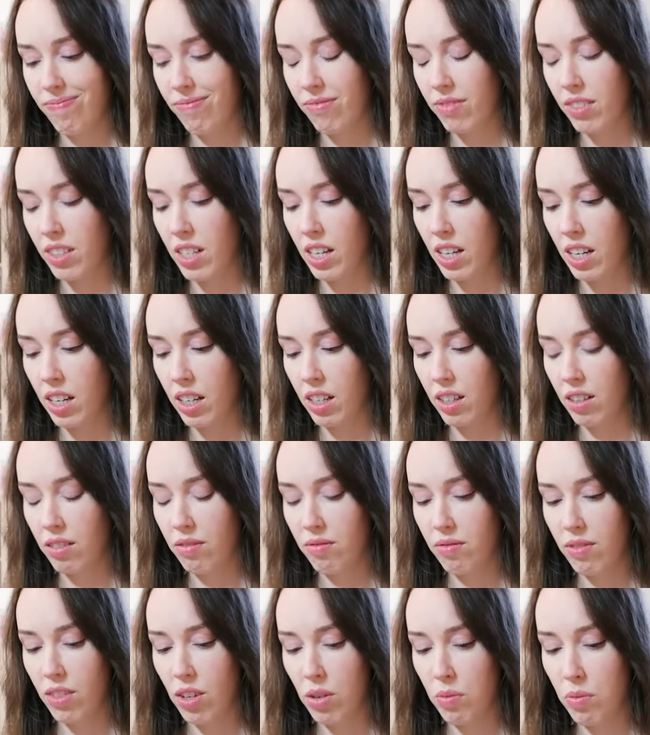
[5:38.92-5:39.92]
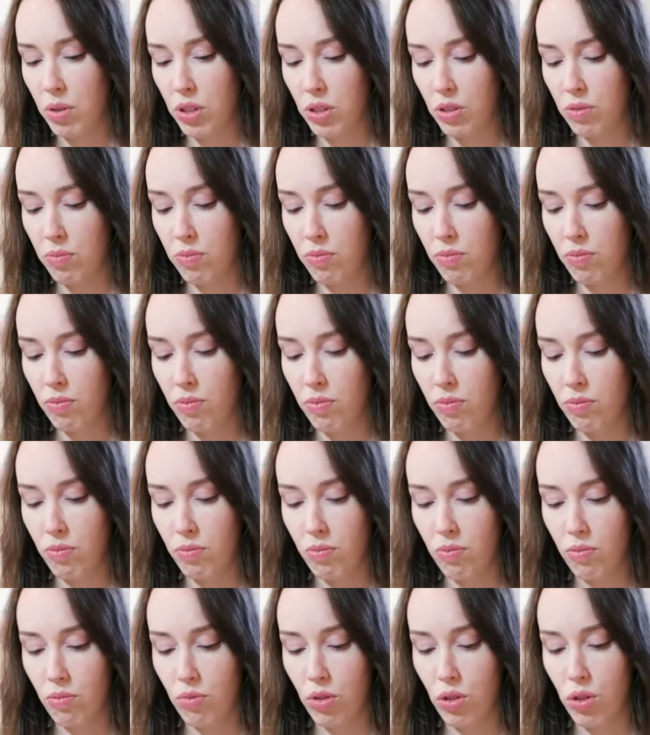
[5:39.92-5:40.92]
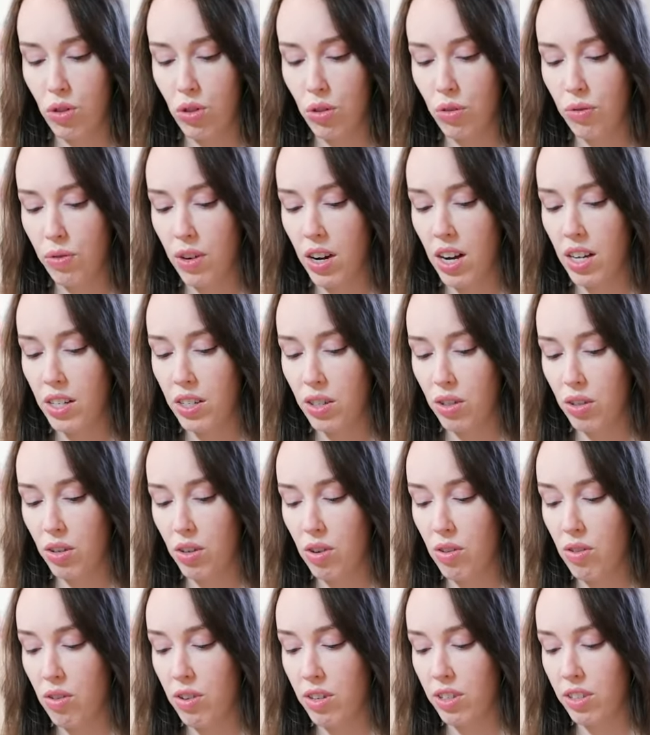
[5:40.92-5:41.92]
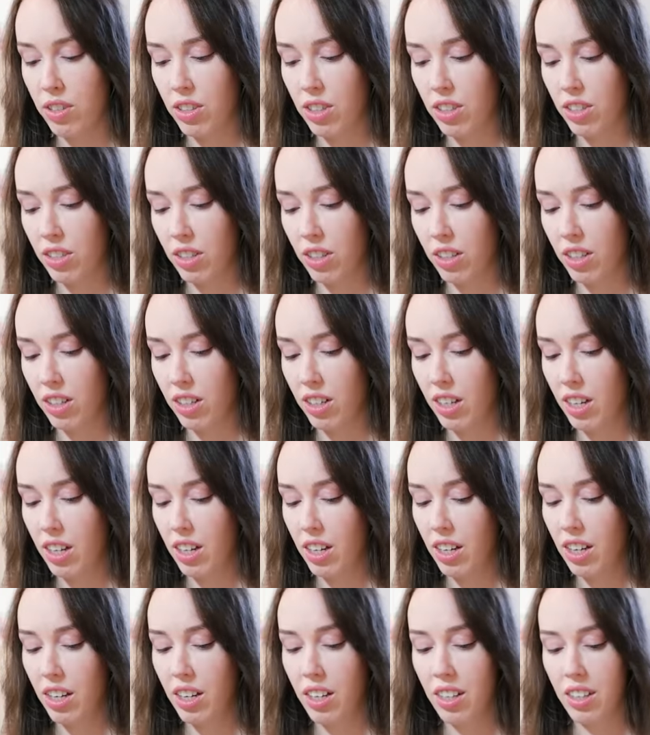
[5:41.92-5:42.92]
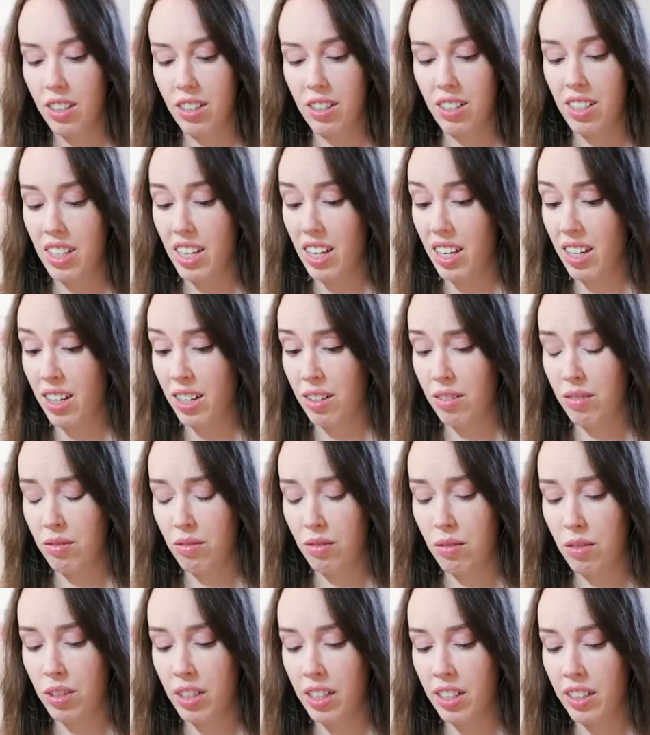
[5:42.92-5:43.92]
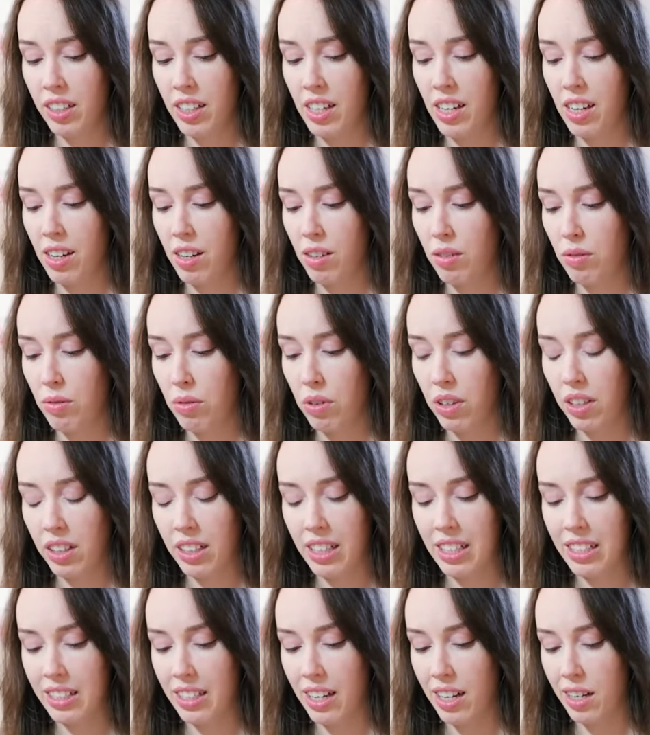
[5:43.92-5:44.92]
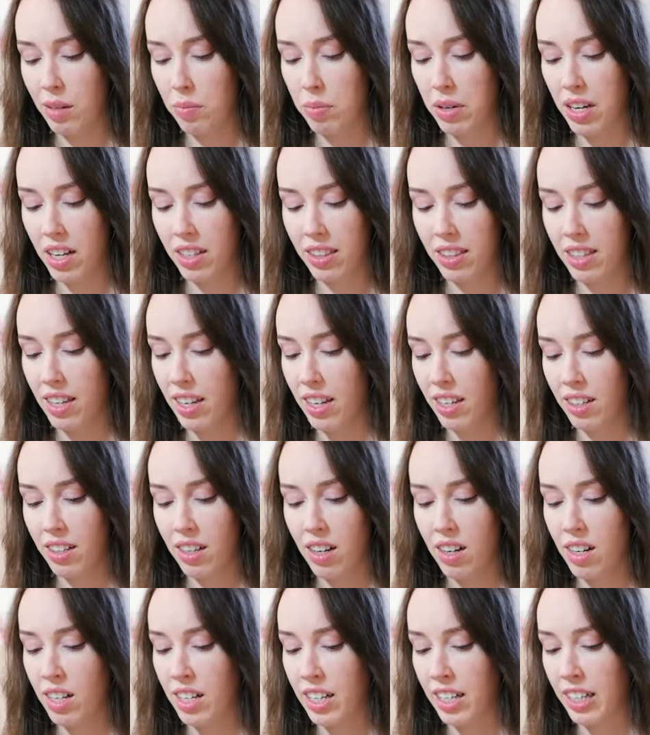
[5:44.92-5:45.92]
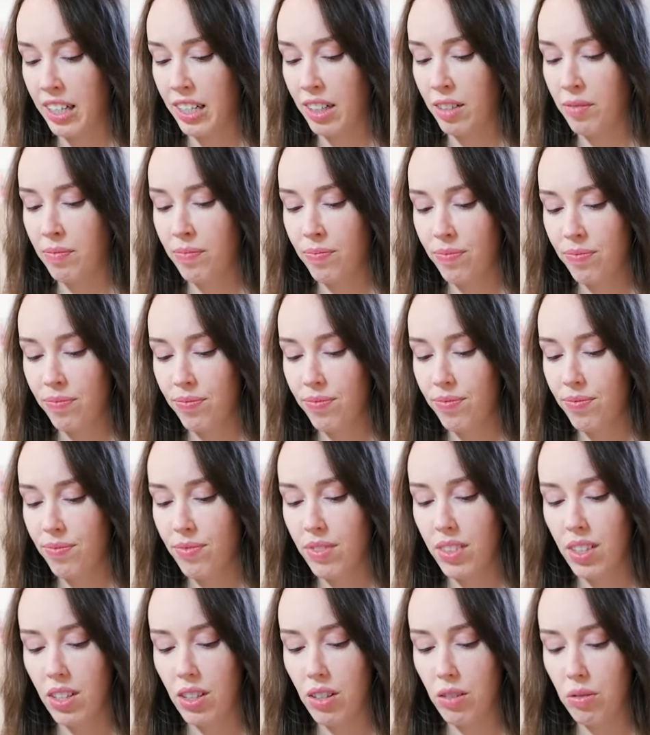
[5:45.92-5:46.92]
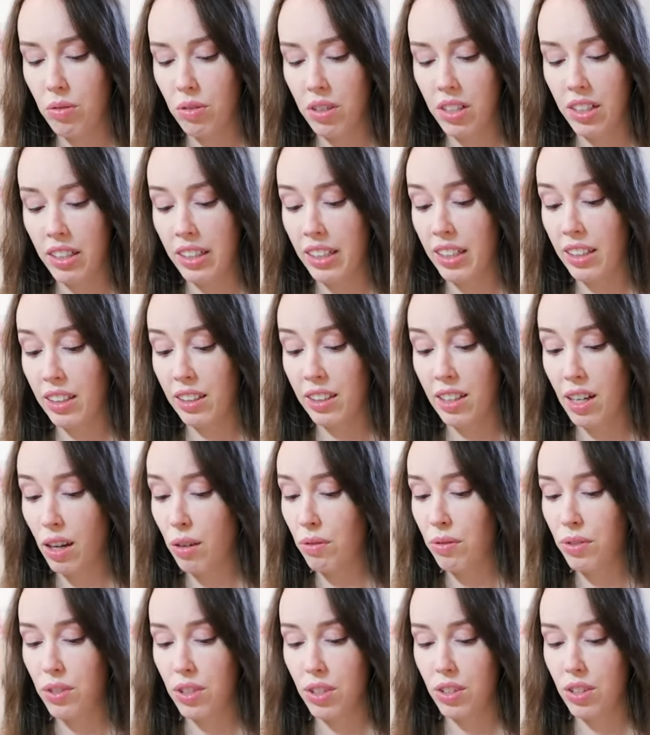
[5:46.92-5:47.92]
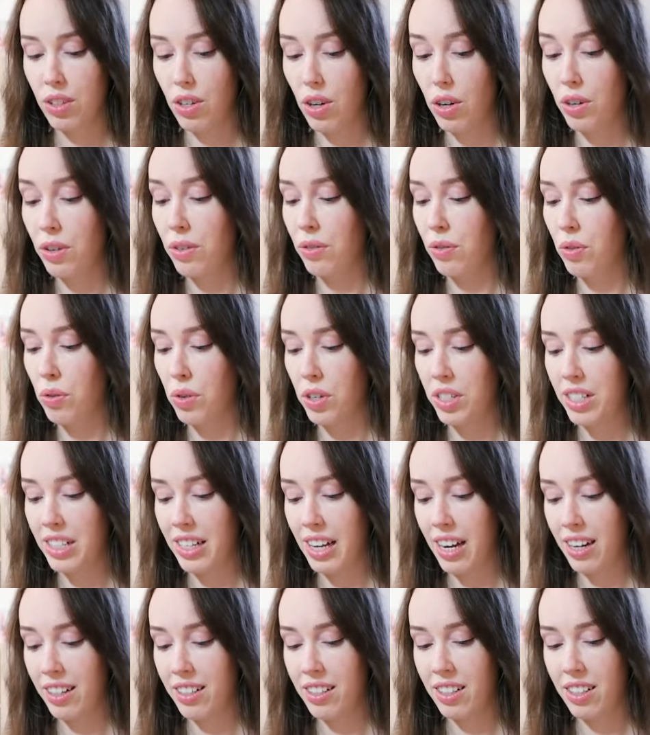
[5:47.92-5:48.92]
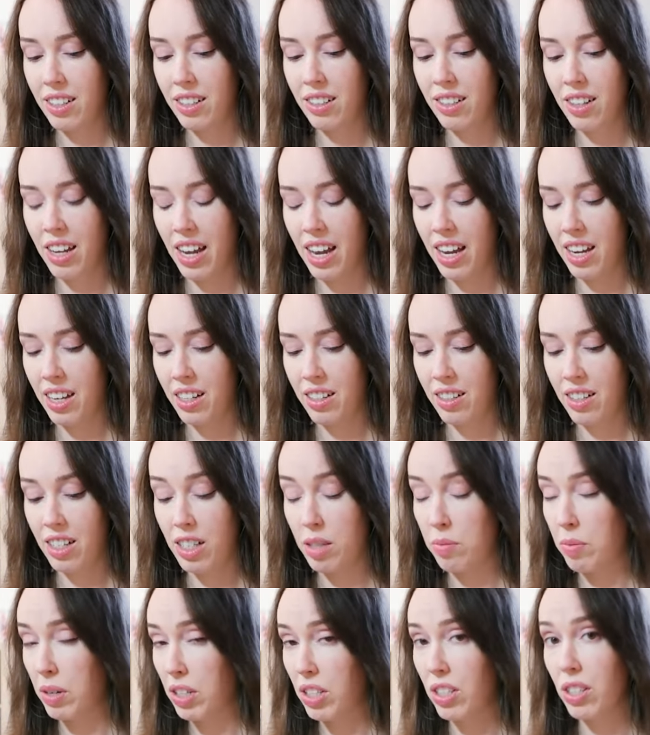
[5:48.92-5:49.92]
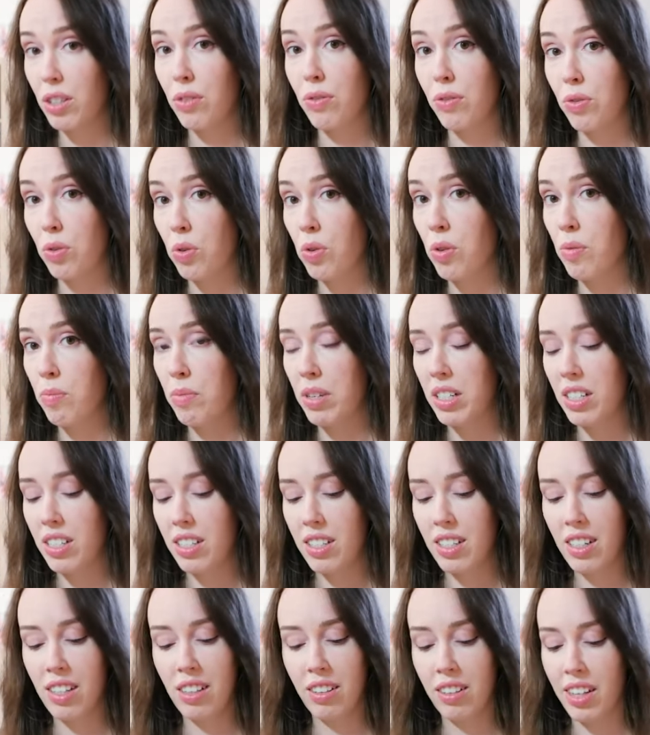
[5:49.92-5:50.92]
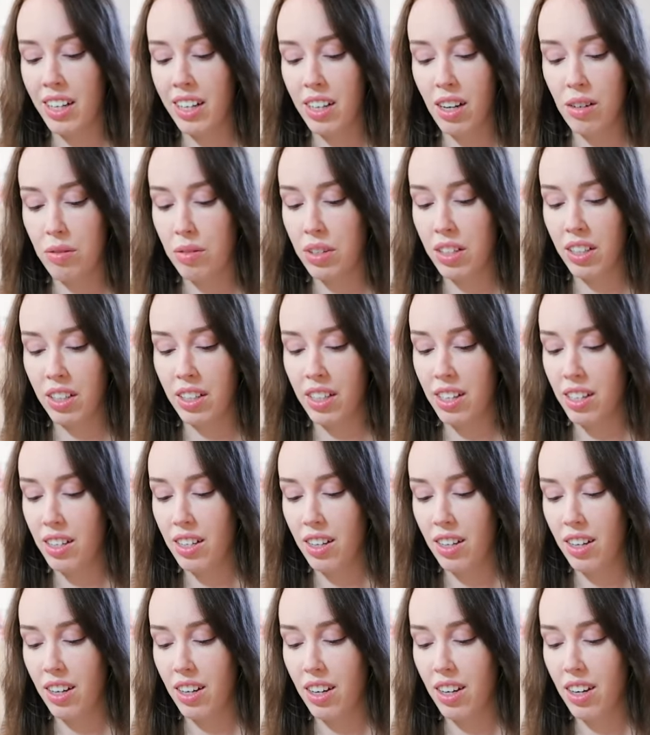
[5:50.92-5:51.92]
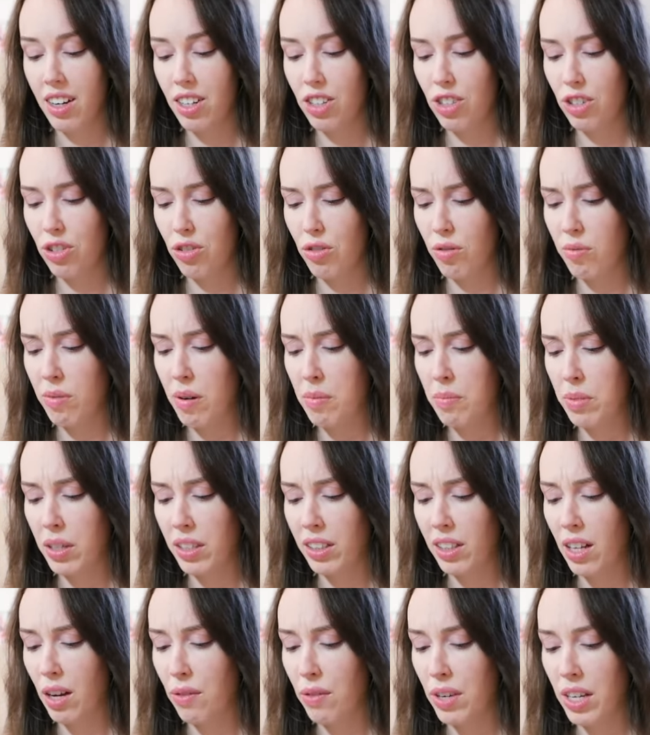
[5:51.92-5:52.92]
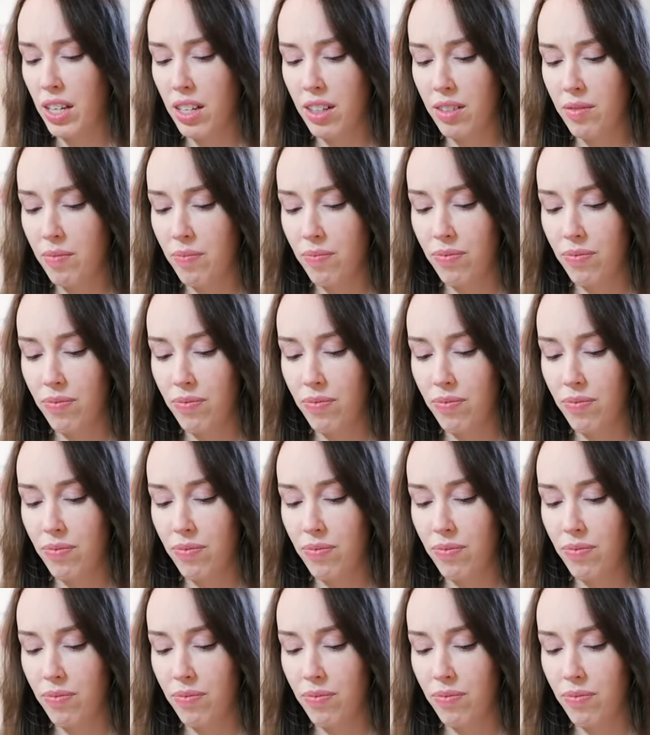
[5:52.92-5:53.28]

yeah was too far too gone. So yeah, really, really sad about that. I really loved her voice acting, and especially for Misty. Like, I really just remember loving